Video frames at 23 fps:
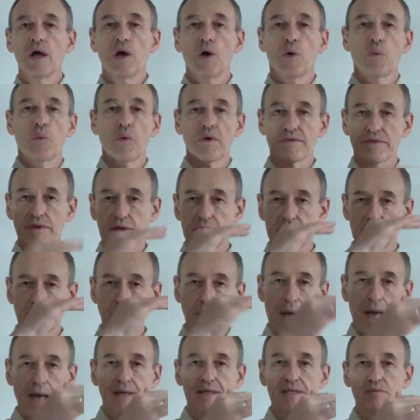with its
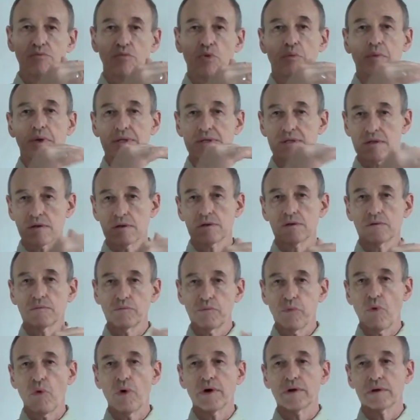maximum at certain
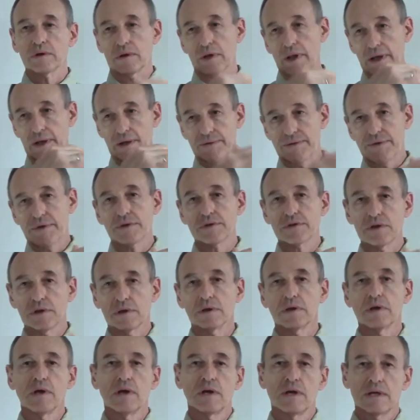point, like
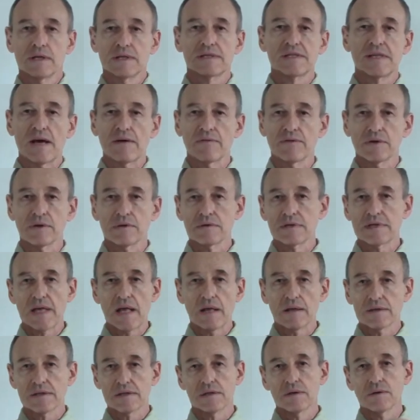thirty-seven
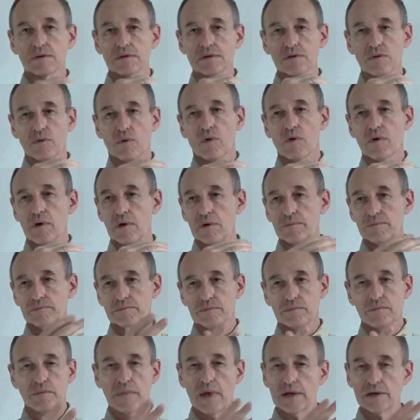Celsius or
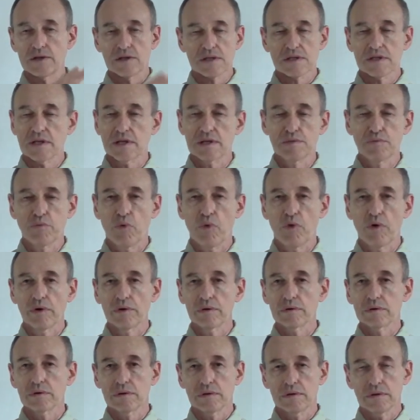ninety-six
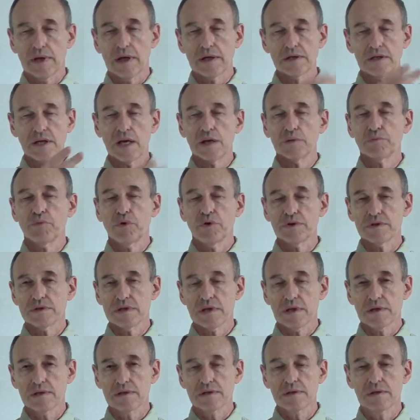point, ninety-eight point
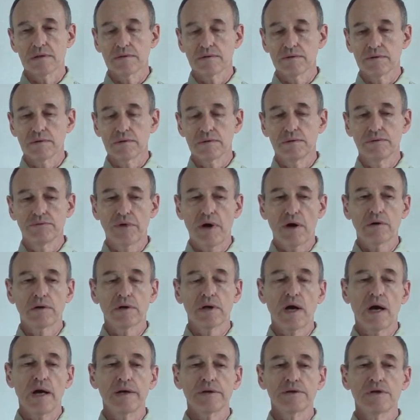six in uh,
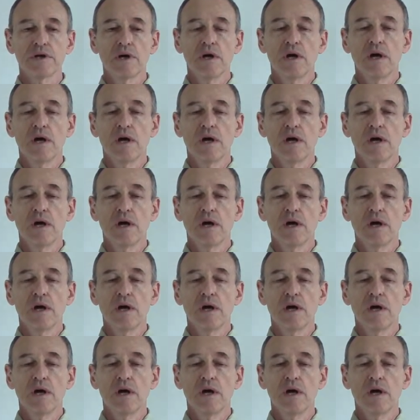Fahrenheit,